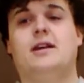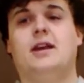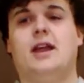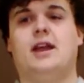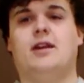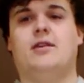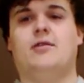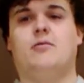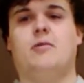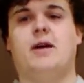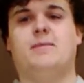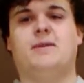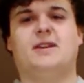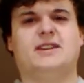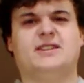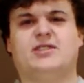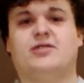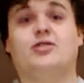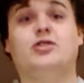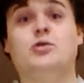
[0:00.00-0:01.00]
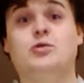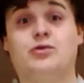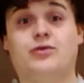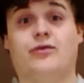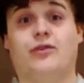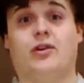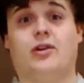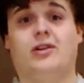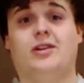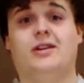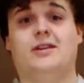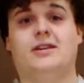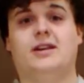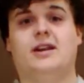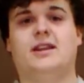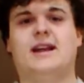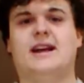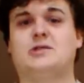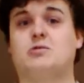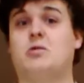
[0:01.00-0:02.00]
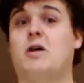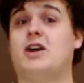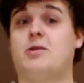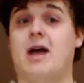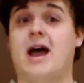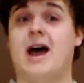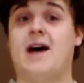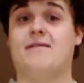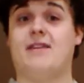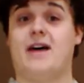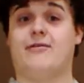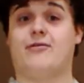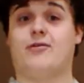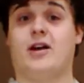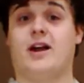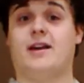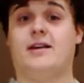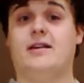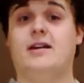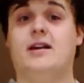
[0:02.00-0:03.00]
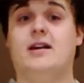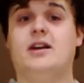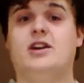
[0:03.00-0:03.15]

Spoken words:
in a way because they're useful, and that's why you have that friend.